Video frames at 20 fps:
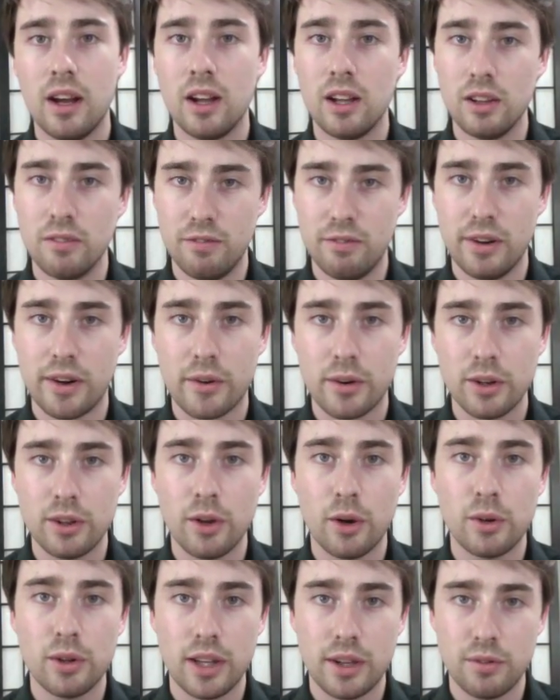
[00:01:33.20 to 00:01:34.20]
very
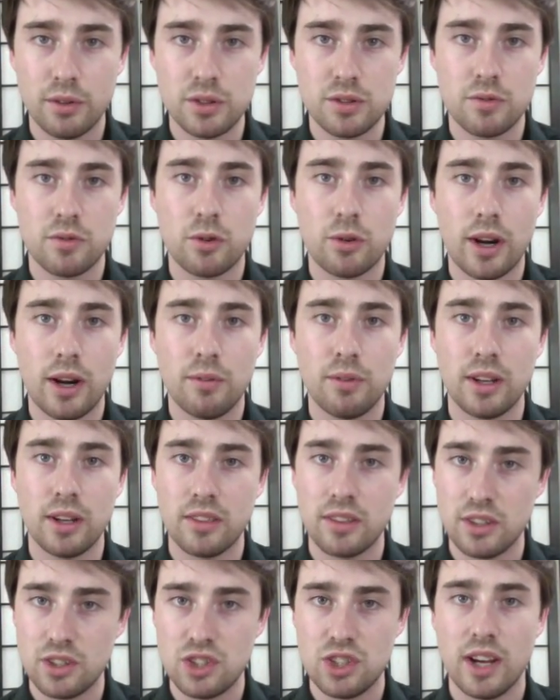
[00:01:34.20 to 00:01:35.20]
low levels of traffic
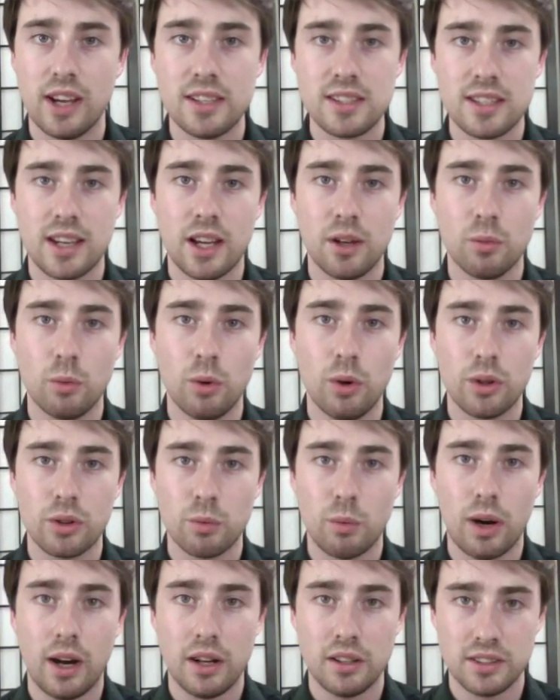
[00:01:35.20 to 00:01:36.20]
that just aren't
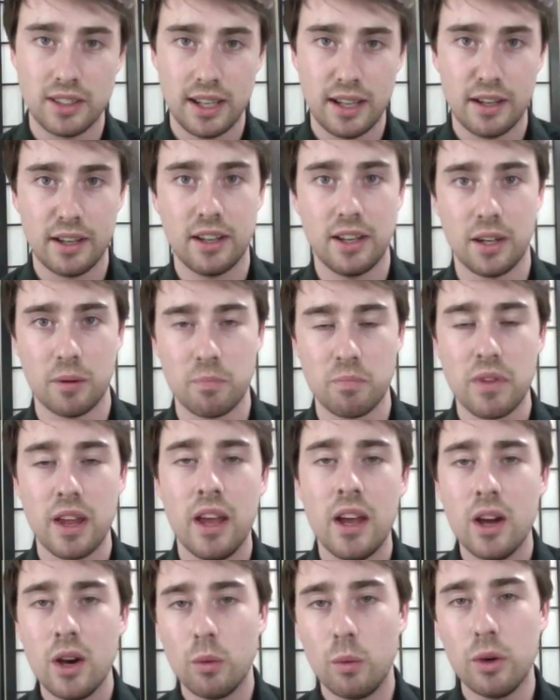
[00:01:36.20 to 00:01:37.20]
worthwhile targeting.
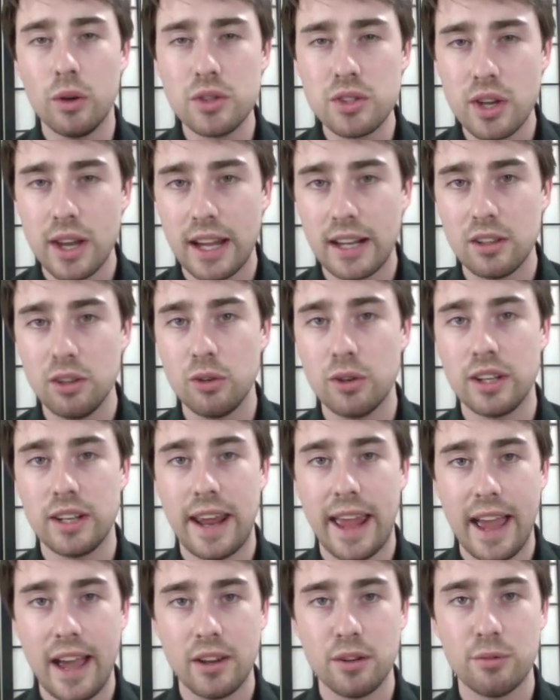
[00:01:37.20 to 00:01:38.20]
We also had a look at
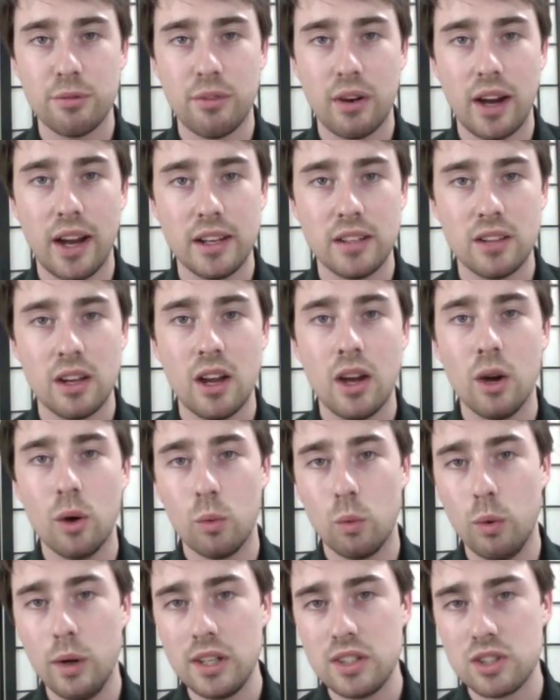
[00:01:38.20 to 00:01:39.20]
how to find
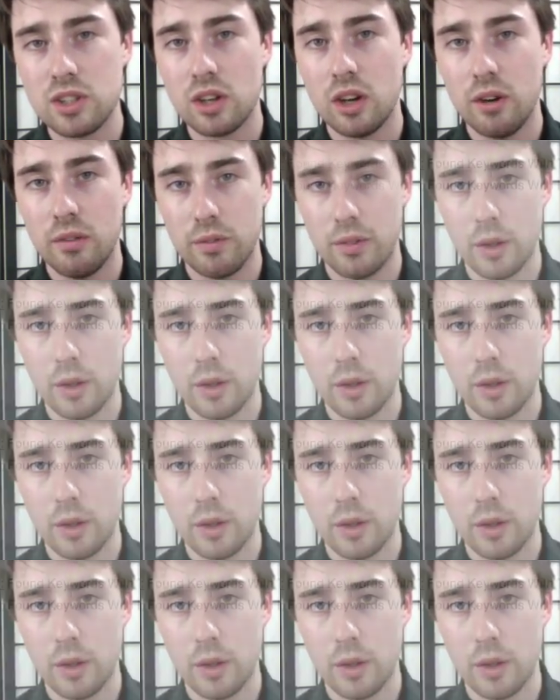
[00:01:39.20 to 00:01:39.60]
which of